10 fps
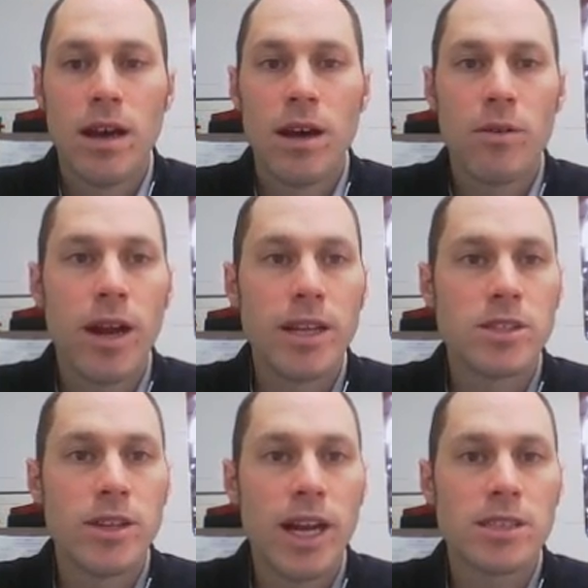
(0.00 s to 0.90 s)
All right,
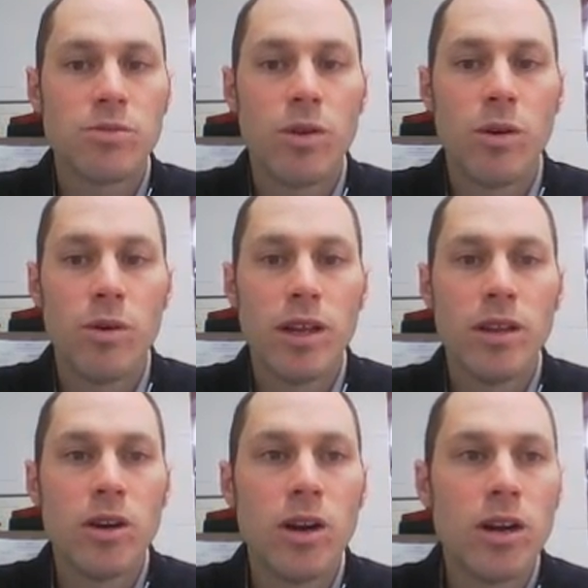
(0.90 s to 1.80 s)
so that's what we
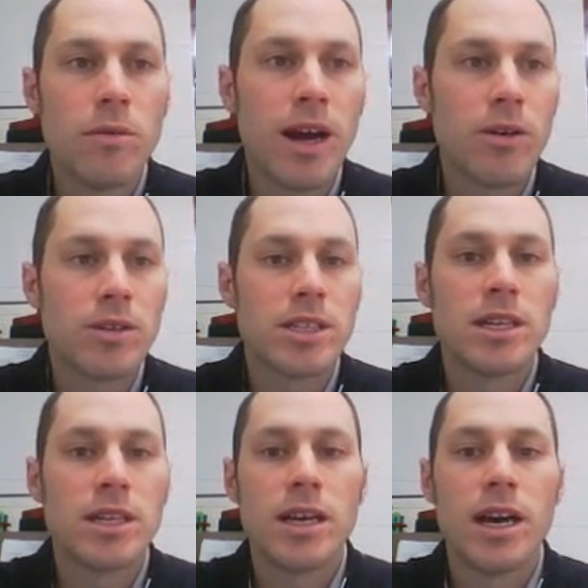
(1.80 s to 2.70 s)
learned
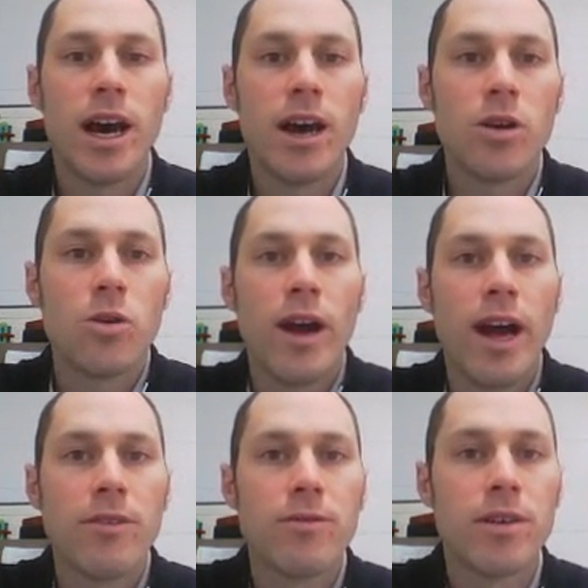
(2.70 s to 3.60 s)
about uh, how to
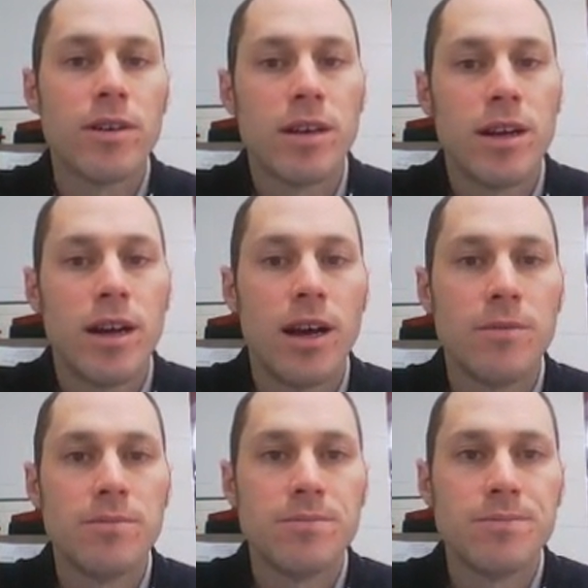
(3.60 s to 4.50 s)
graph
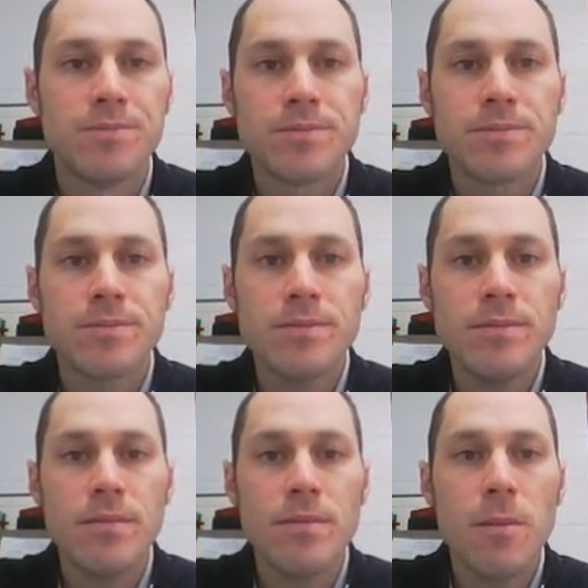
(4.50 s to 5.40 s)
um,
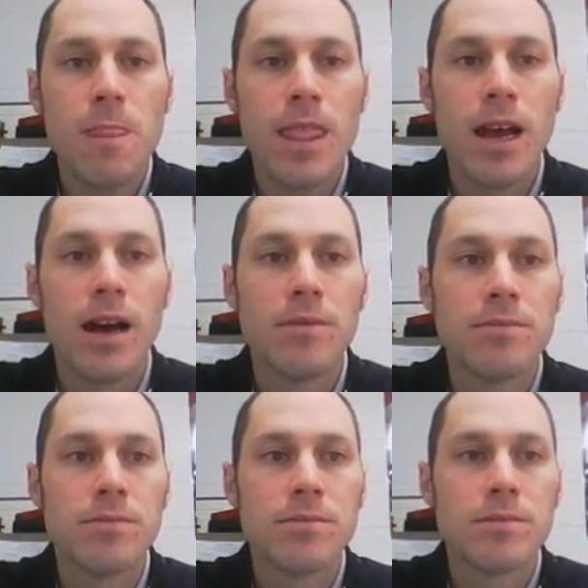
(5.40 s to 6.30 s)
uh,
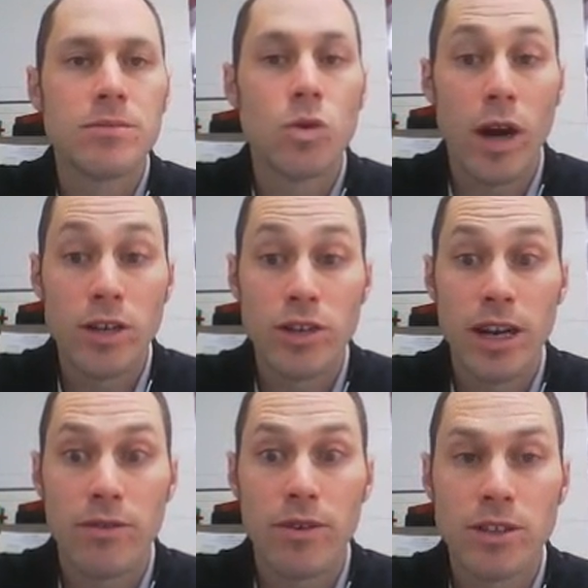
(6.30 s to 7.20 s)

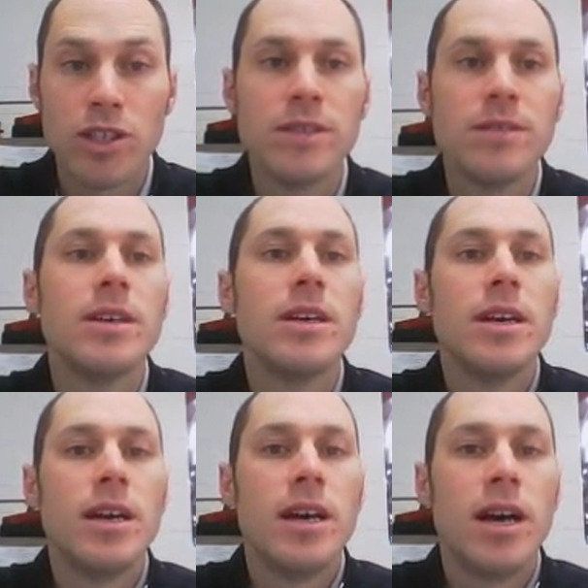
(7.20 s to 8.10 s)
quadratic function.
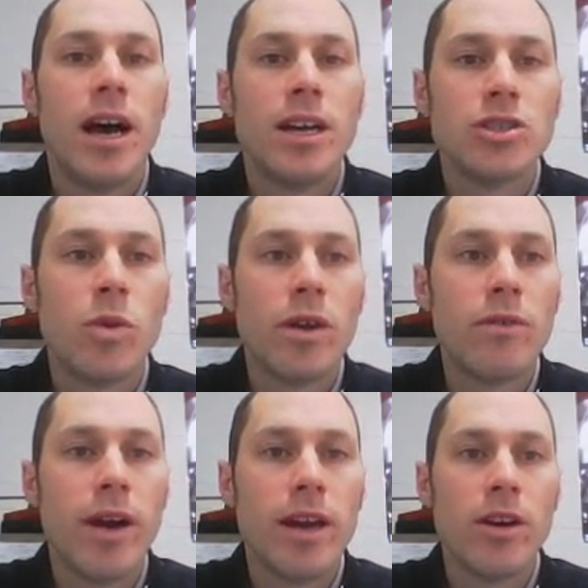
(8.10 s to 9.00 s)
Uh, just
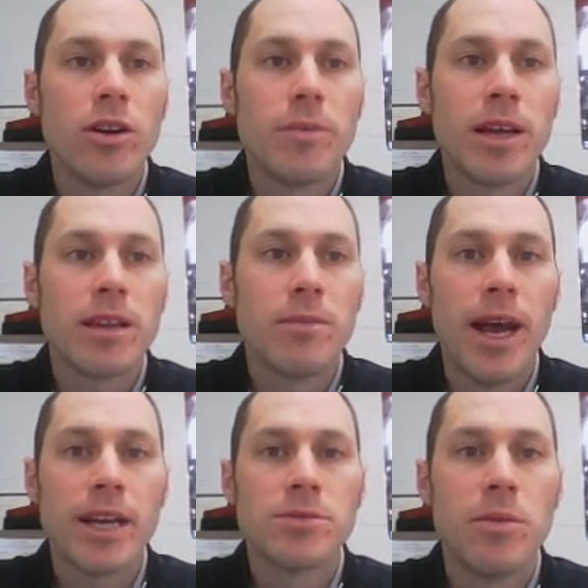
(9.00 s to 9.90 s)
one final note about the
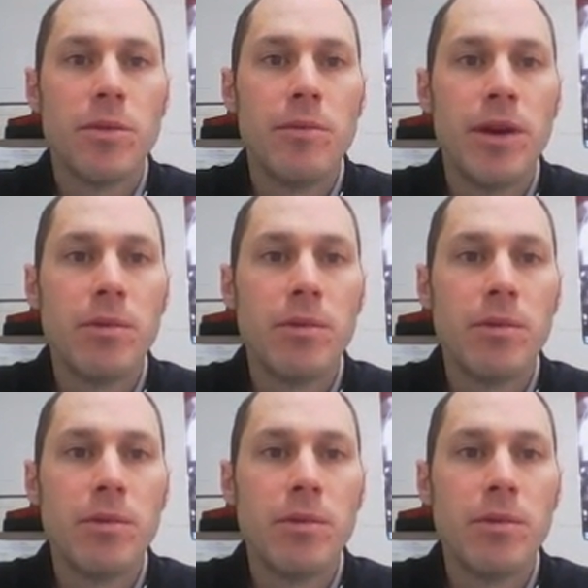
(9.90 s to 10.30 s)
maximum and